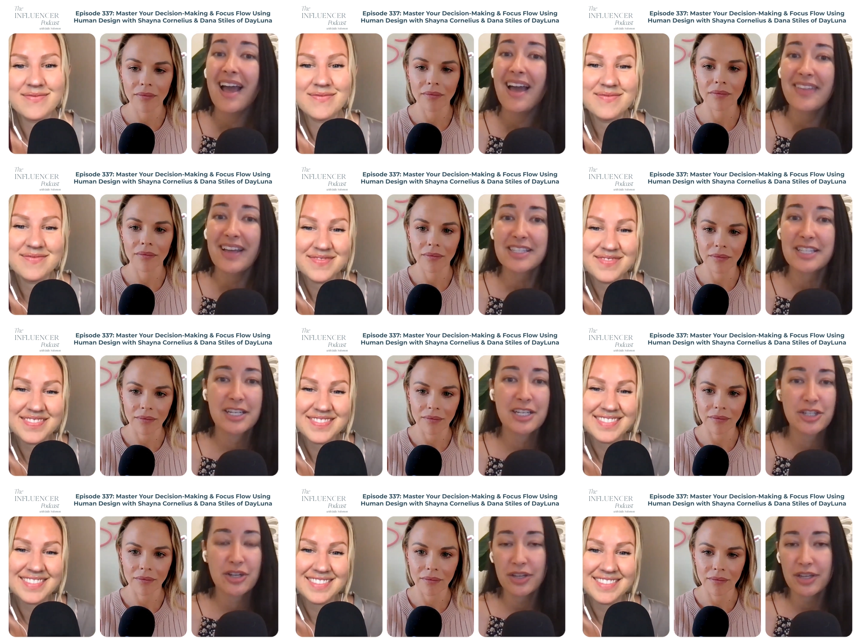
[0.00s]
Speaker 1: And that's going to
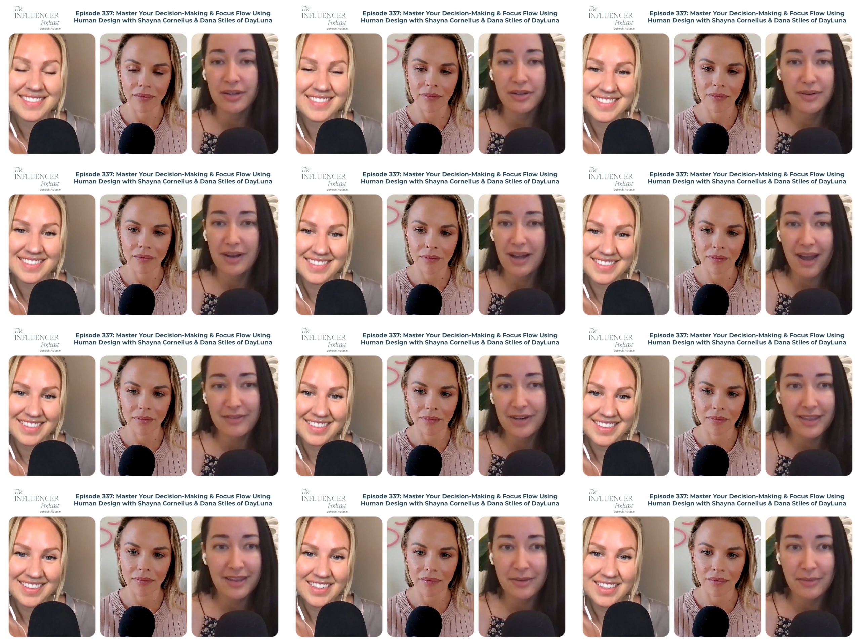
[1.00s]
show you
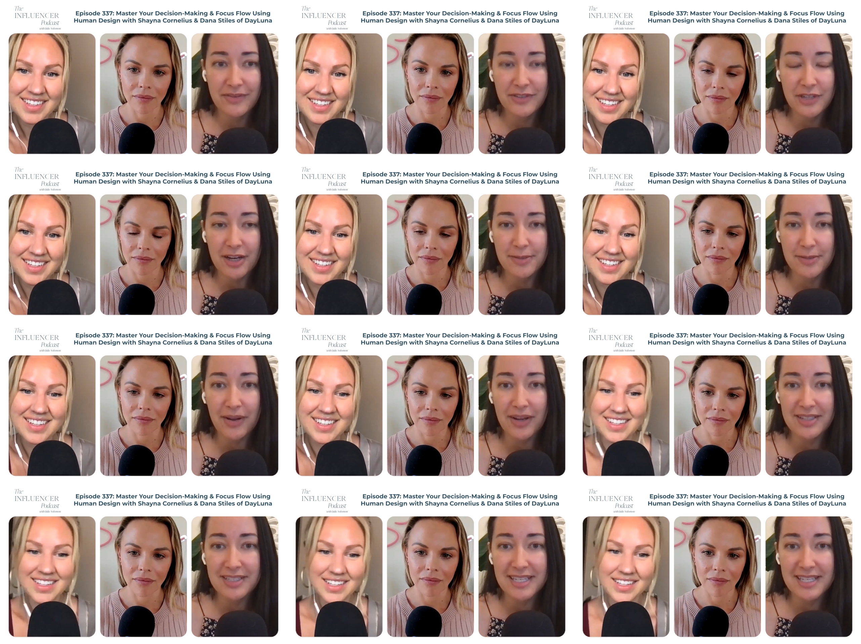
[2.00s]
everything that we've talked about
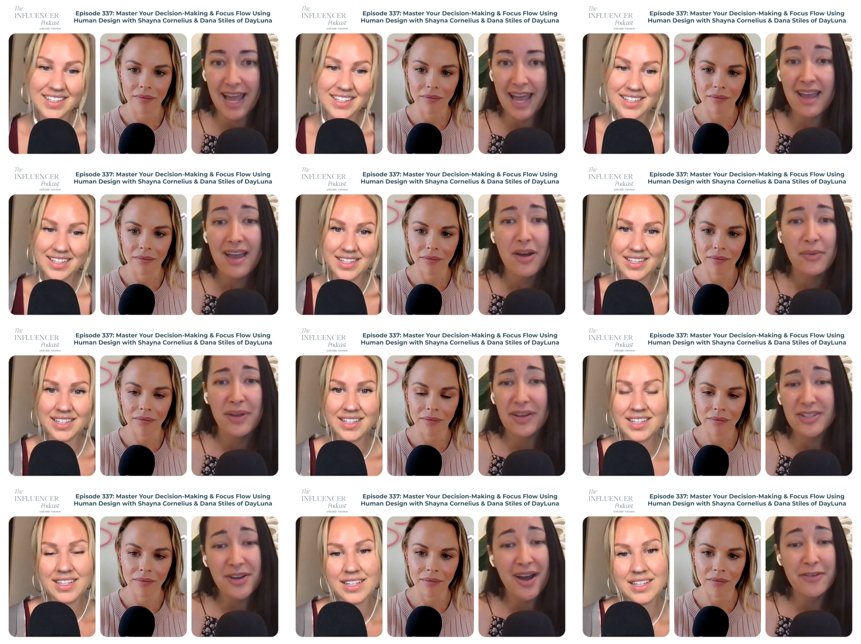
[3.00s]
here today. We
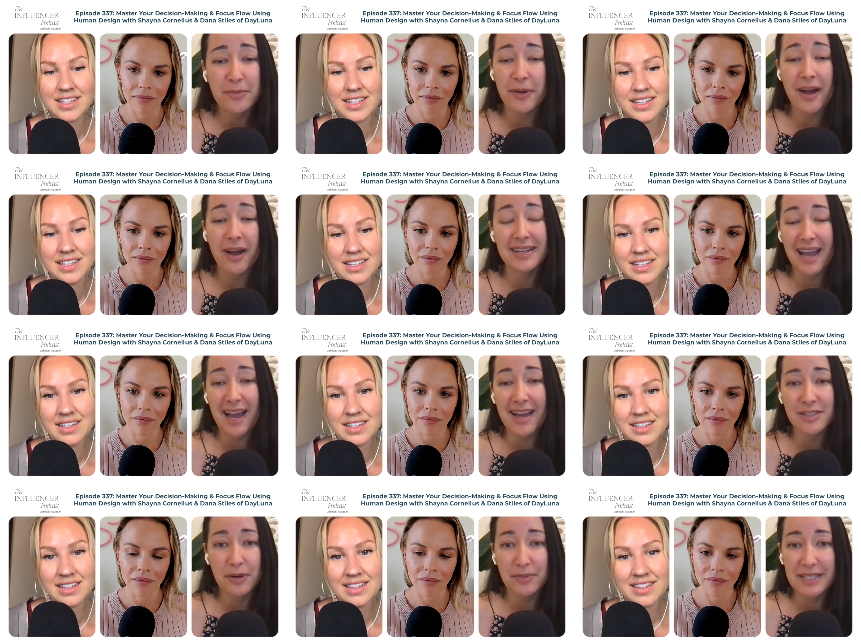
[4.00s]
also have a podcast
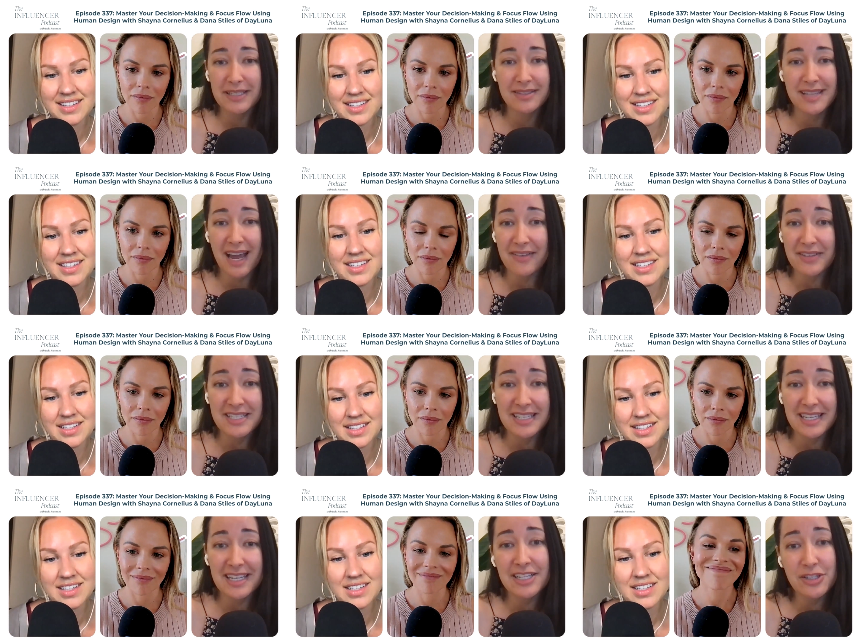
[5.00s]
where we dive into
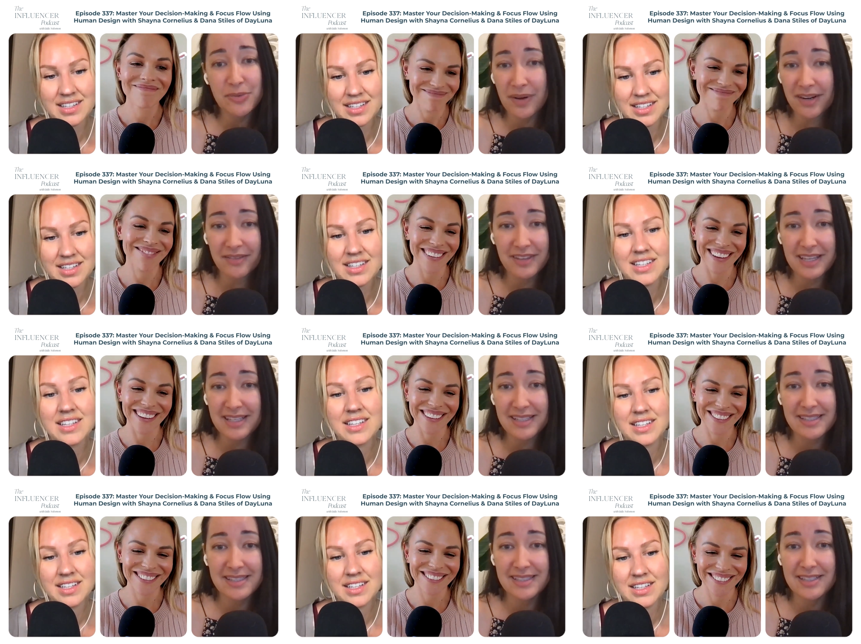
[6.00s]
each one of
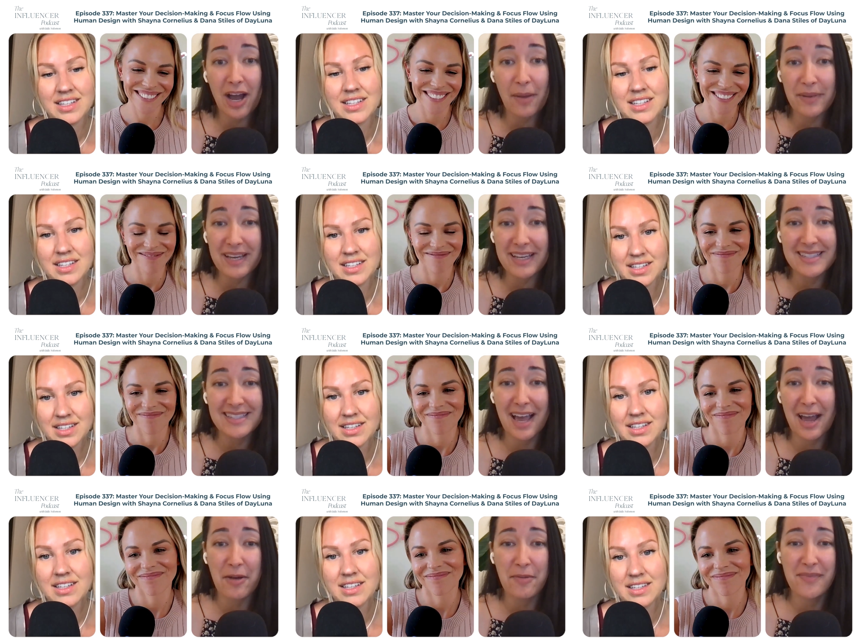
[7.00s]
these topics
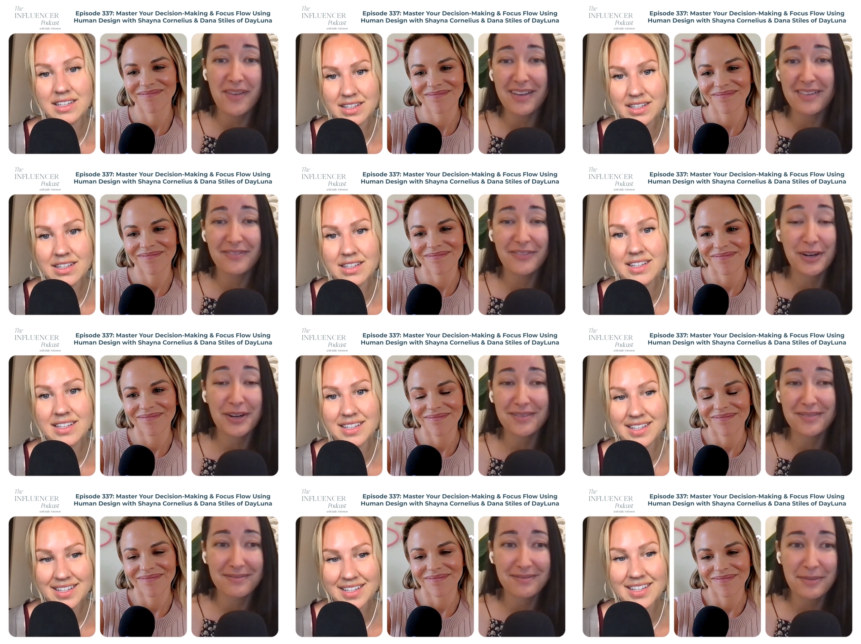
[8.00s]
um,
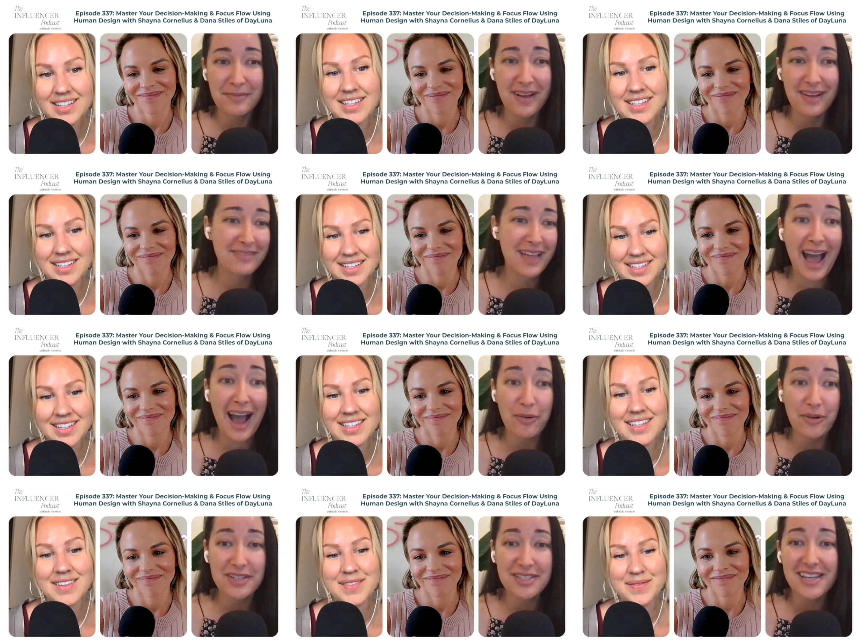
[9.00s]
for uh,
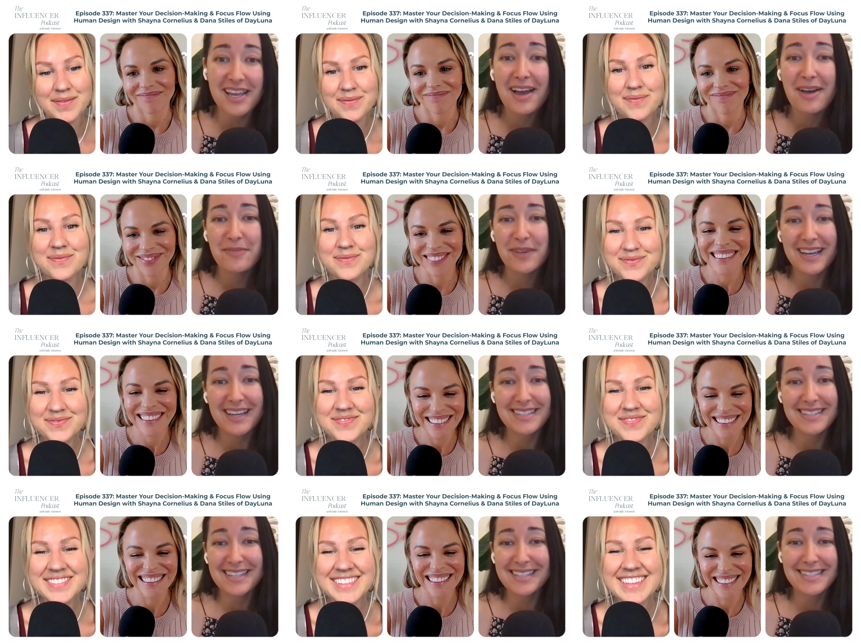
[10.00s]
hours, because
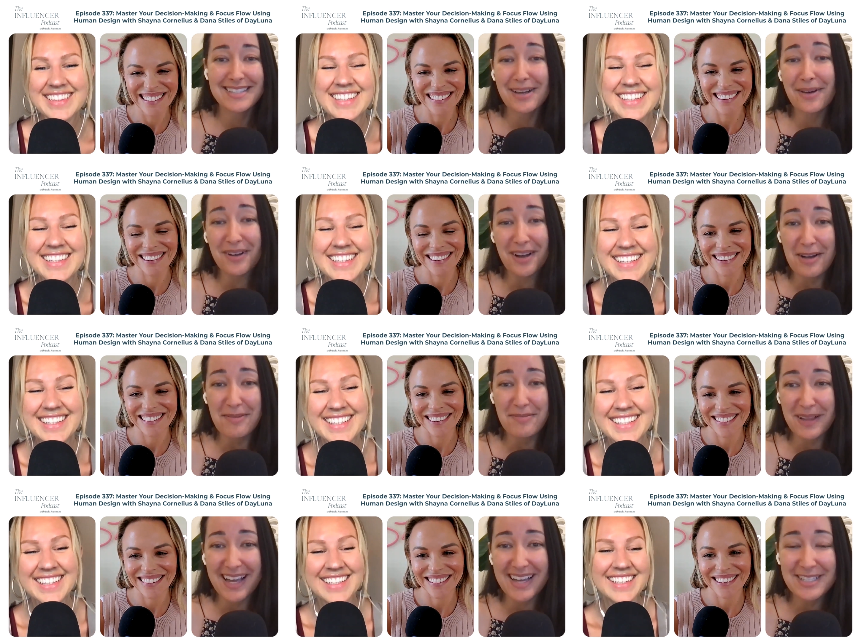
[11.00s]
it's so
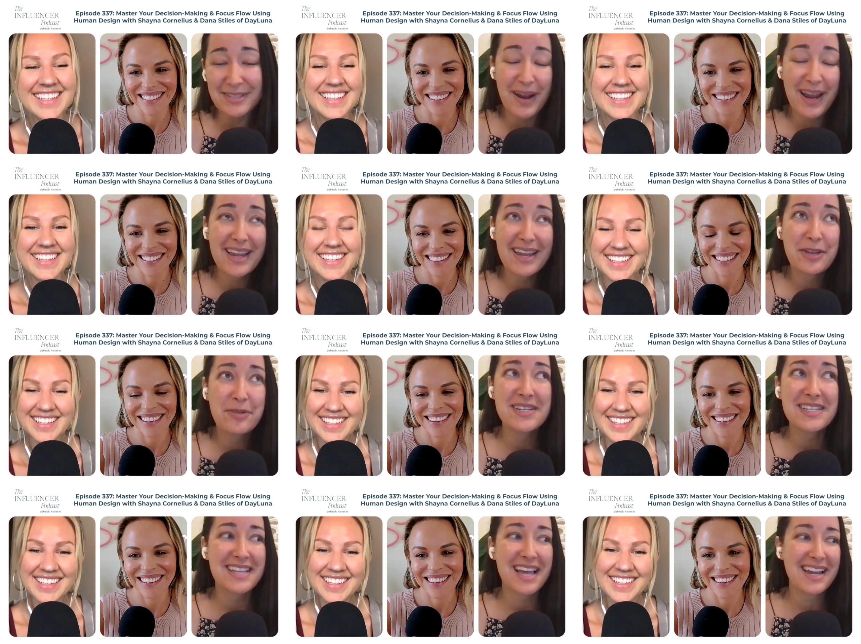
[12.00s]
complex, right? Human
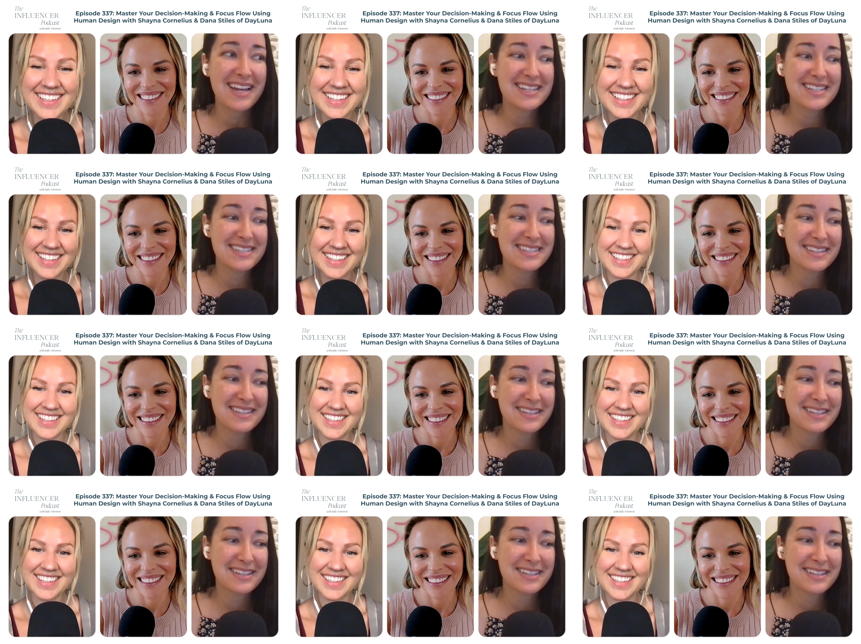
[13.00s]
design is